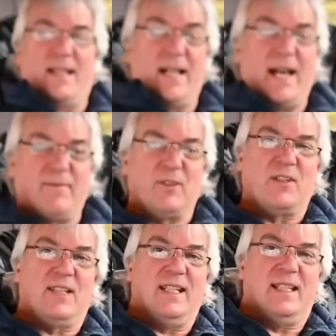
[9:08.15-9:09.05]
after
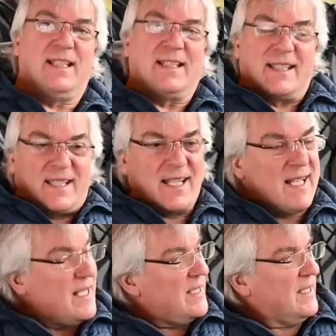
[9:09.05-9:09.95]
seeing this
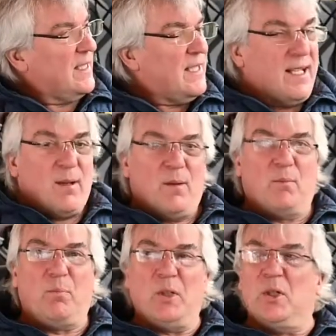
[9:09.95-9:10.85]

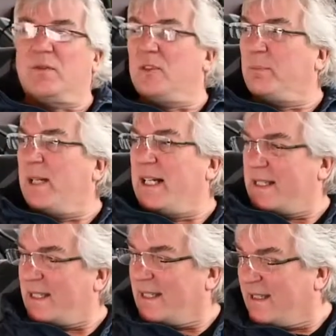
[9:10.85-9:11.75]
beautiful
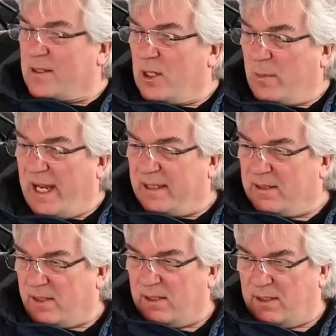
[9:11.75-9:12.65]
bus? So my
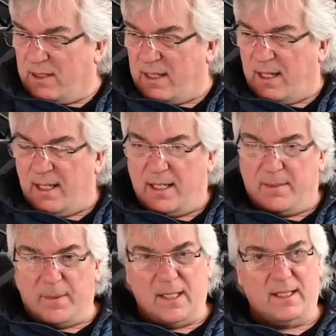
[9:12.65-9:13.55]
concerns,
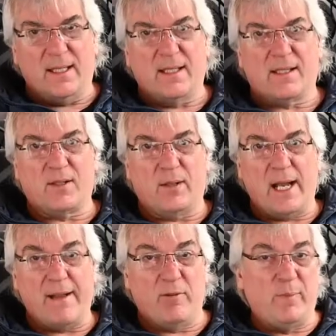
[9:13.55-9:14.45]
so
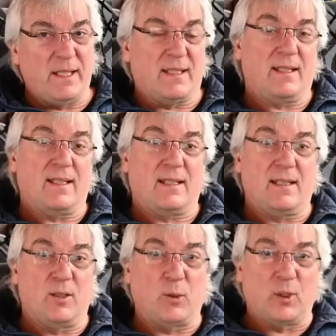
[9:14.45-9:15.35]
I have a business that's
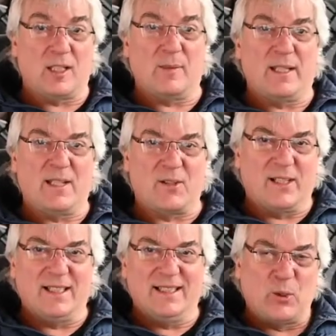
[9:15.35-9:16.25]
in the tourism
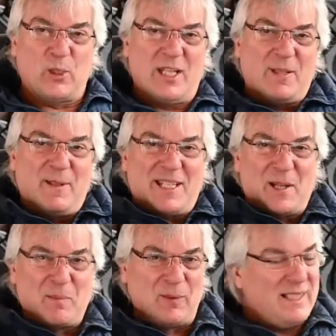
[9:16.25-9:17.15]
industry. Tourism is
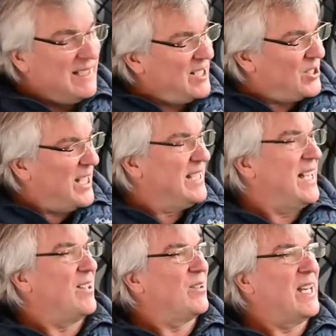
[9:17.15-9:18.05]
completely shut
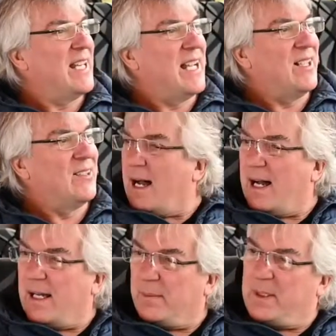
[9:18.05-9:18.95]
down right now.
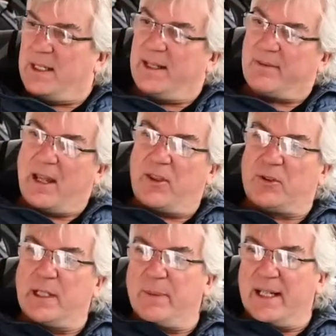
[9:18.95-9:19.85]
I've got
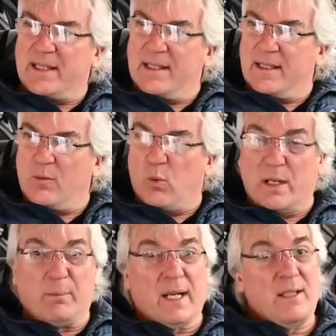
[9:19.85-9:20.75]
3 buses,
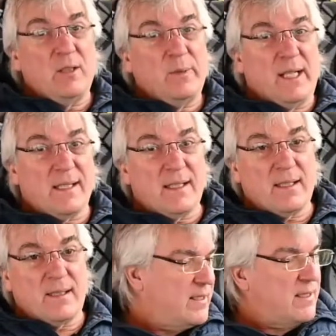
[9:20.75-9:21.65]
1 brand new
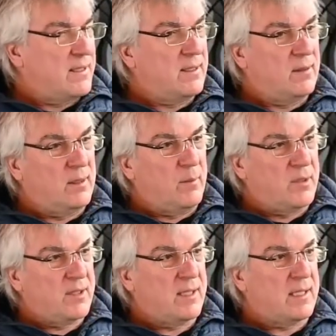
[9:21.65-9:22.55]
bus. This is
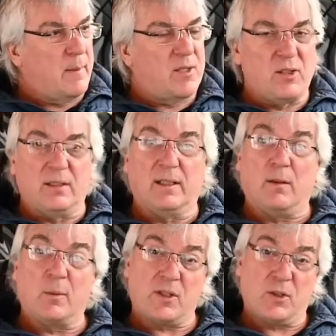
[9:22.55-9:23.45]
almost, as I mentioned earlier,
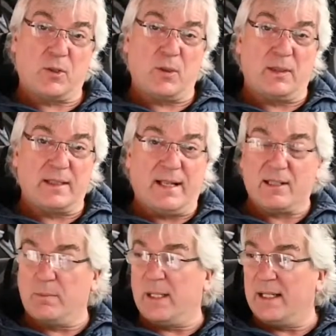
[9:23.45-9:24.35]
almost
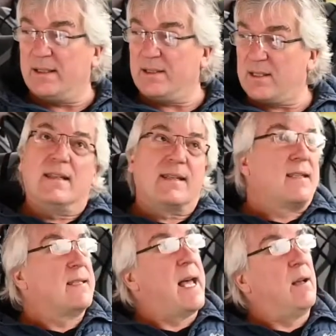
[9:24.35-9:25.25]
200,000 miles. This
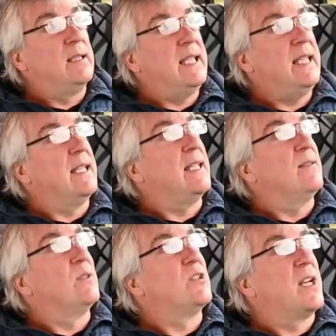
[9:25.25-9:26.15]
is now leaking,
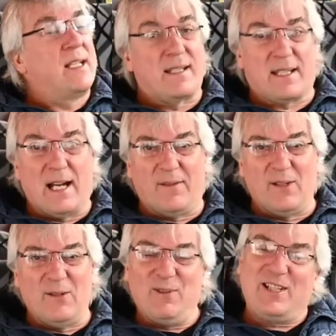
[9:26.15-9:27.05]
which I
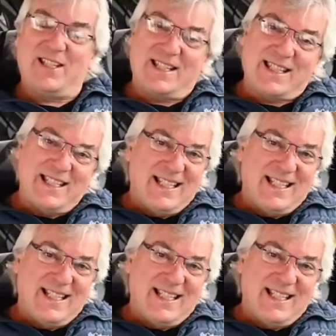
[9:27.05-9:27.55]
discovered, which is